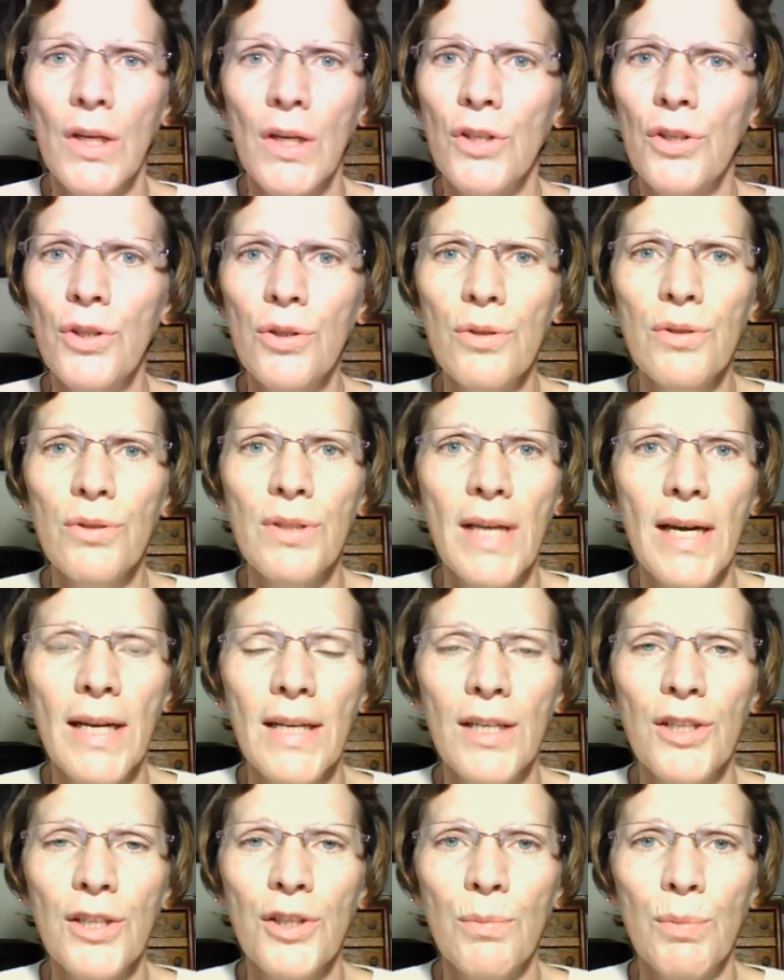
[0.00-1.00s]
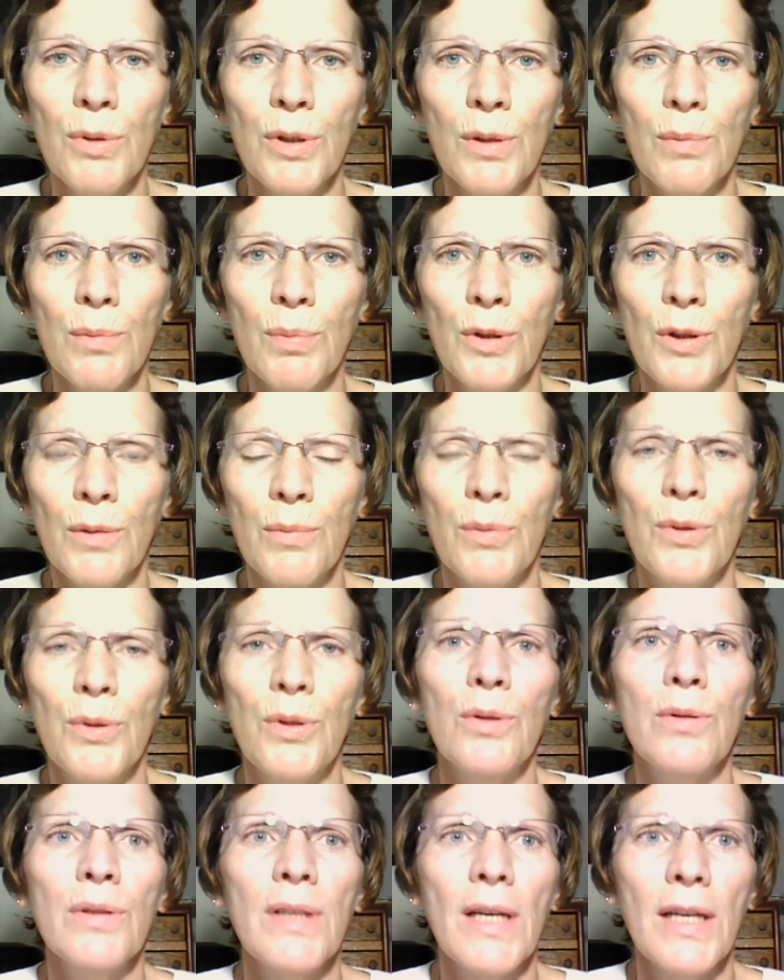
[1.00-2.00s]
Use that in your book blurb.
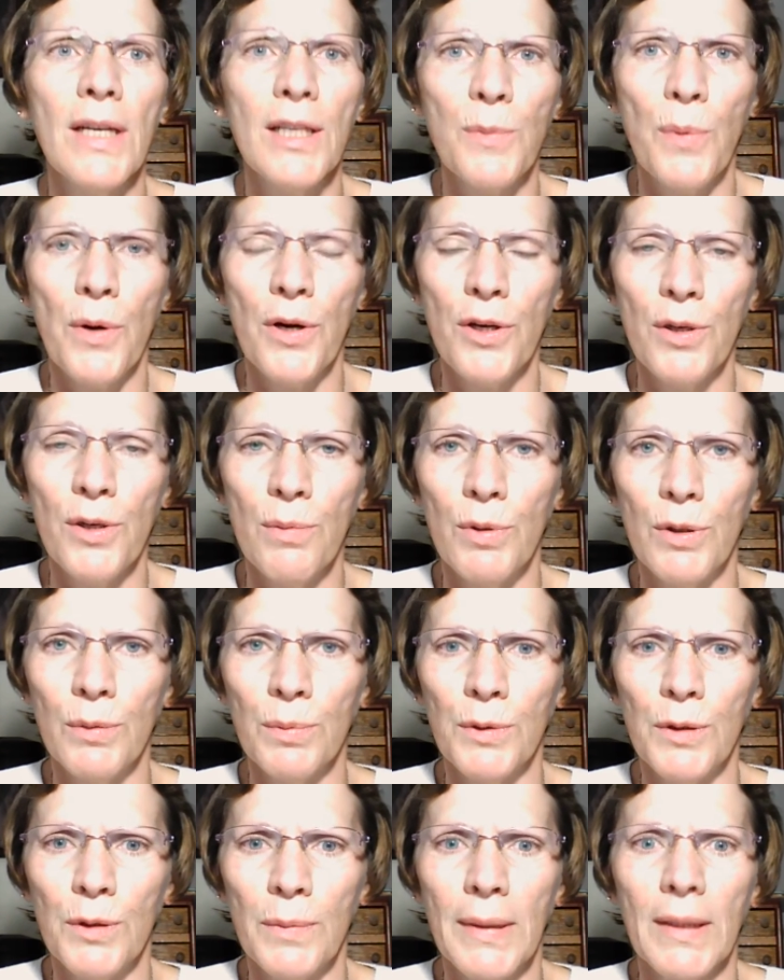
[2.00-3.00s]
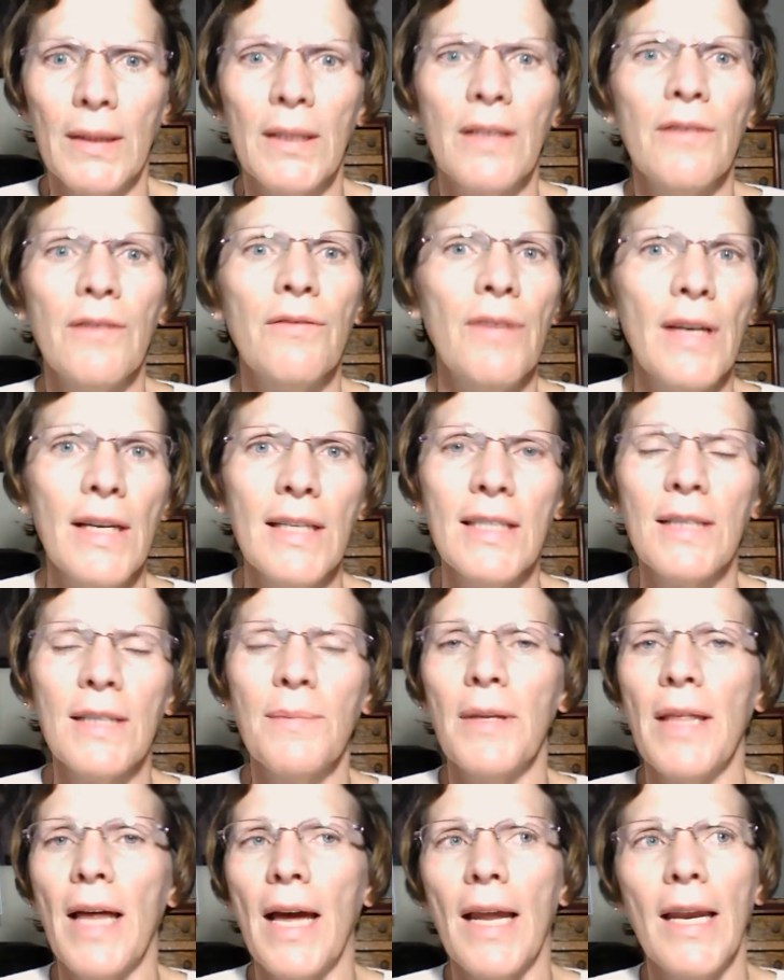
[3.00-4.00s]
Use that as part of your book blurb. It'll convey some
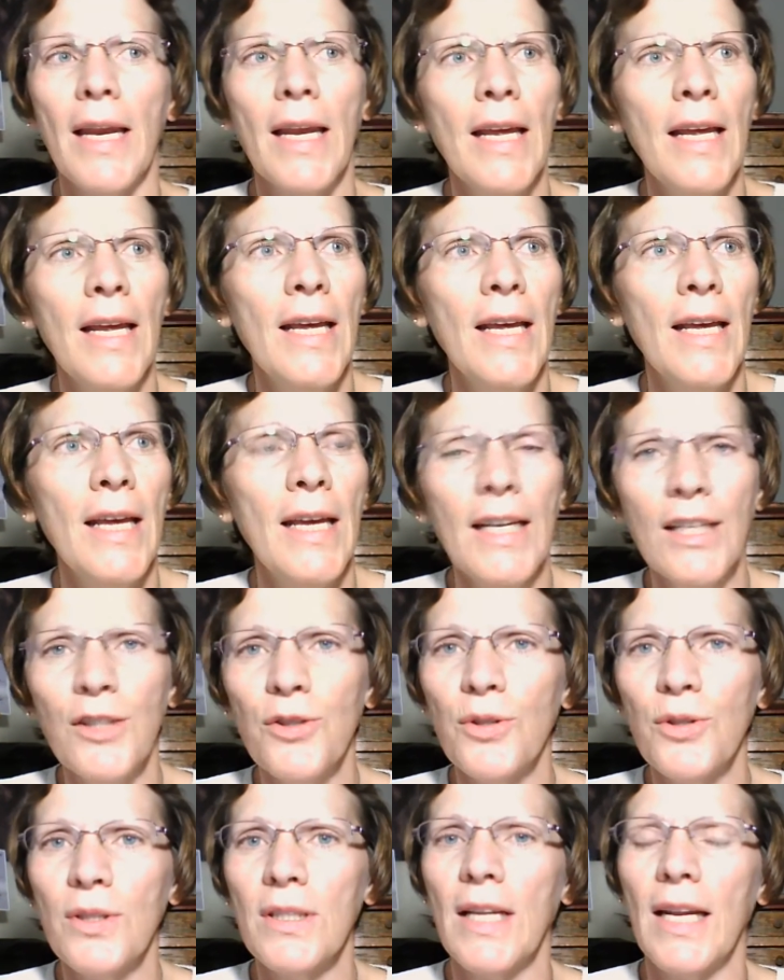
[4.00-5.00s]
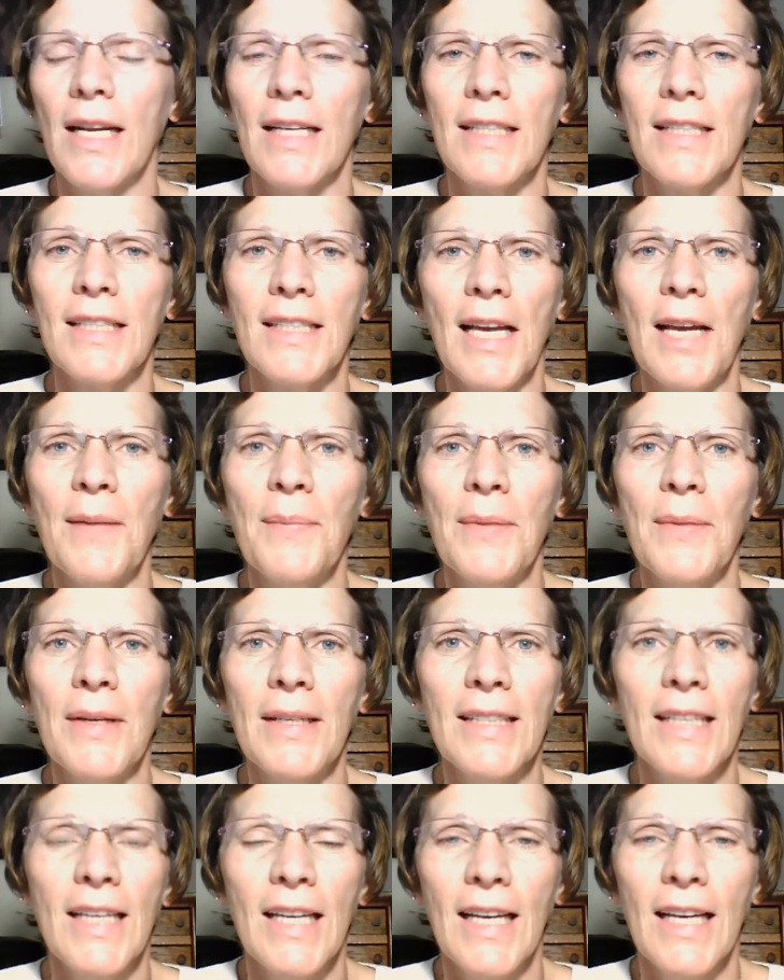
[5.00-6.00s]
of that interest, that
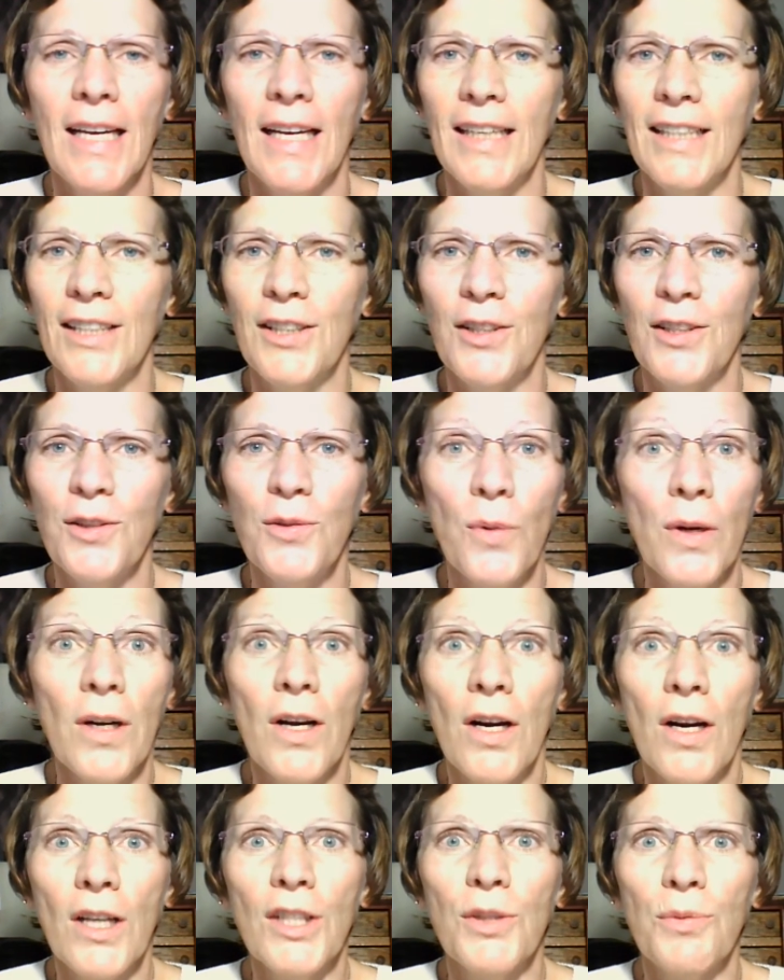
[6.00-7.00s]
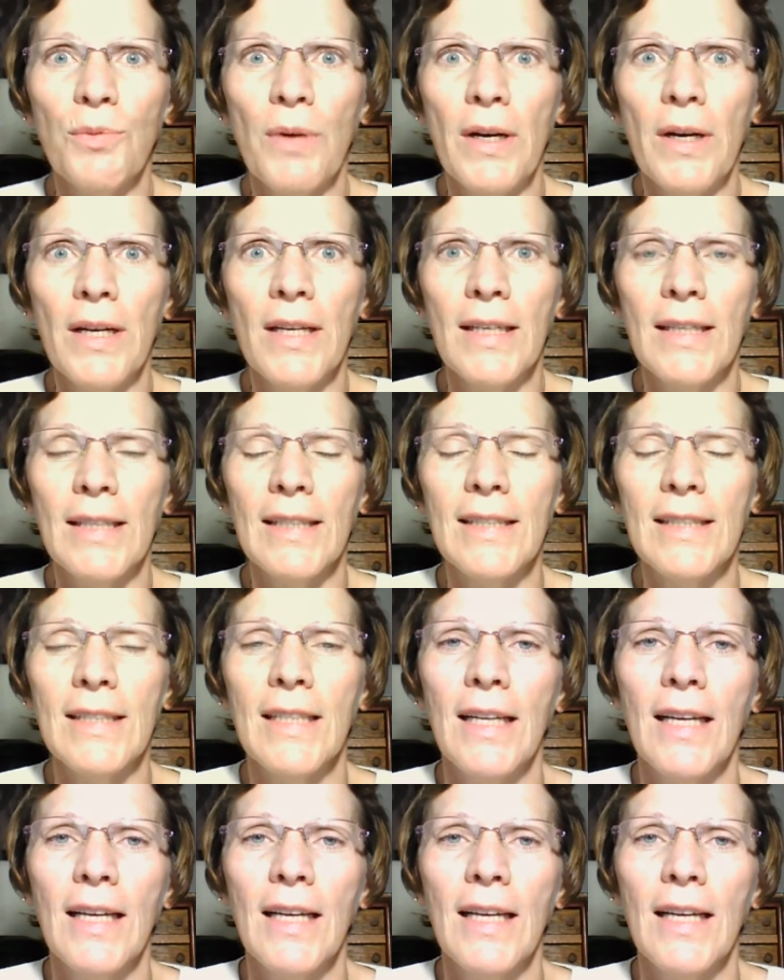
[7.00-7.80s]
excitement, what got you writing it.